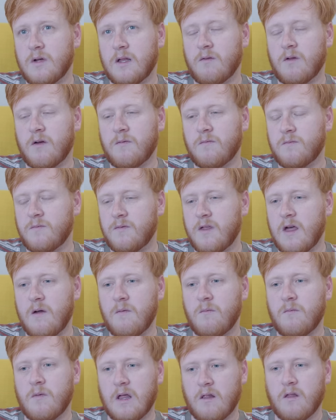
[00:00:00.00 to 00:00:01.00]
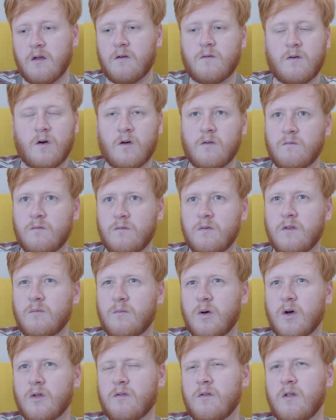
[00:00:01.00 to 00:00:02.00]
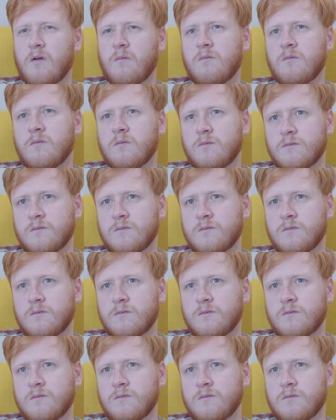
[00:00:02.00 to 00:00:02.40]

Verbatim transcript: I love that. I love both of them.